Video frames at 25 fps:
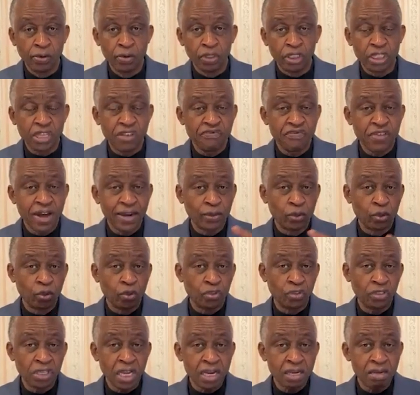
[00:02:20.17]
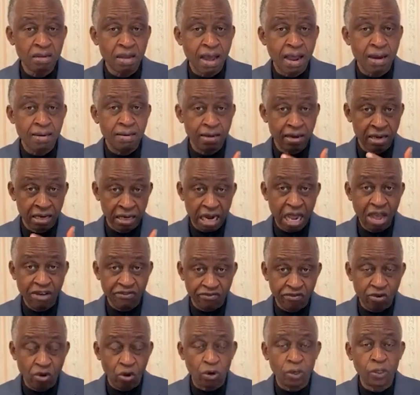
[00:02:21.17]
Lucifer to Satan, the
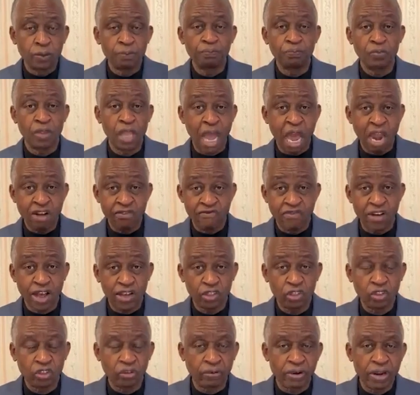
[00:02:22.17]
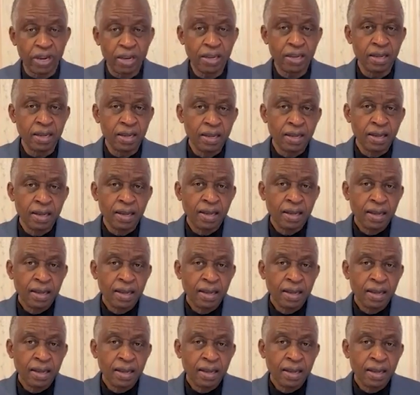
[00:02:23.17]
devil, the adversary,